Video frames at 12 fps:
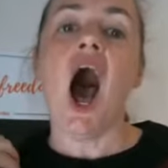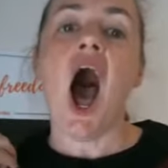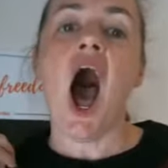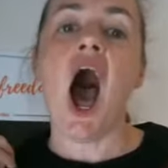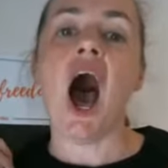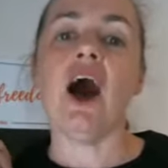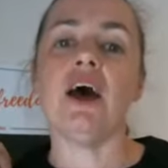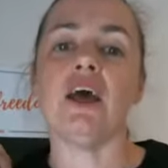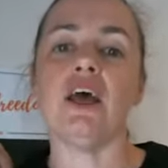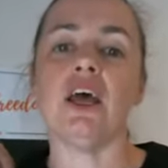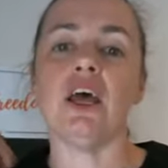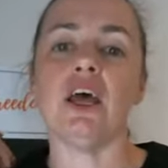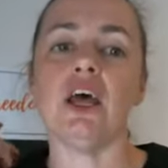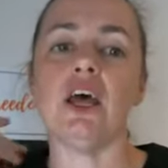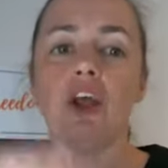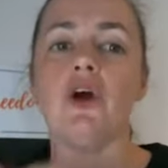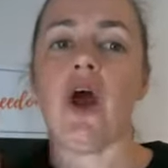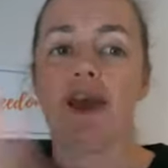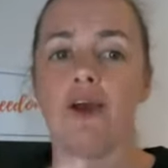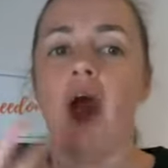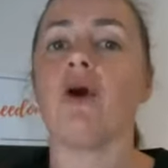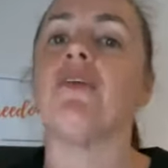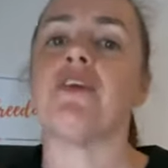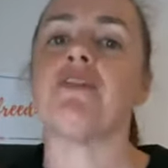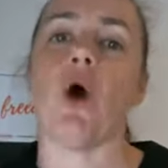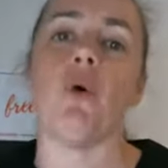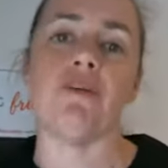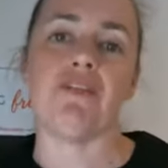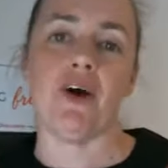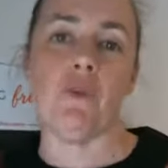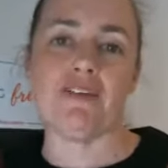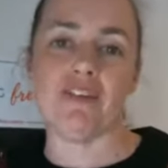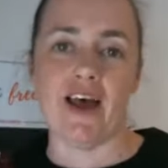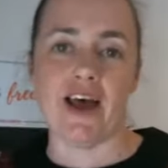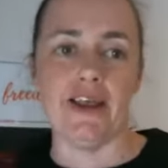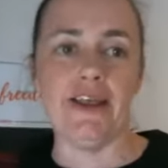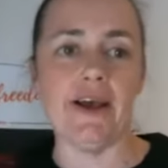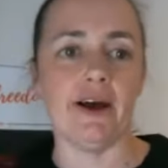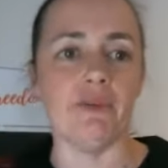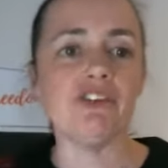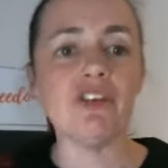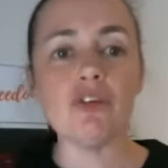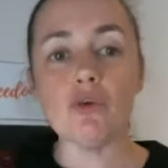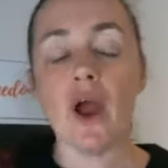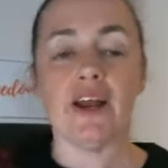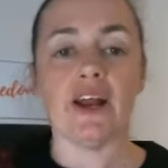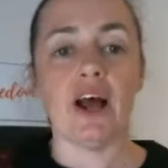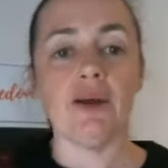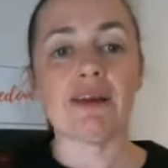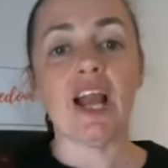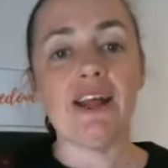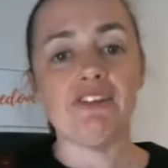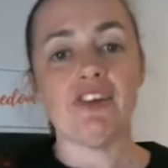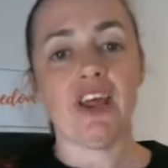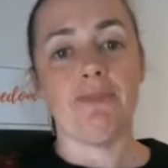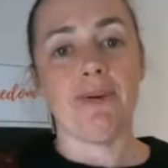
I got this goal to sell one site a year, which is great. And I would like to keep it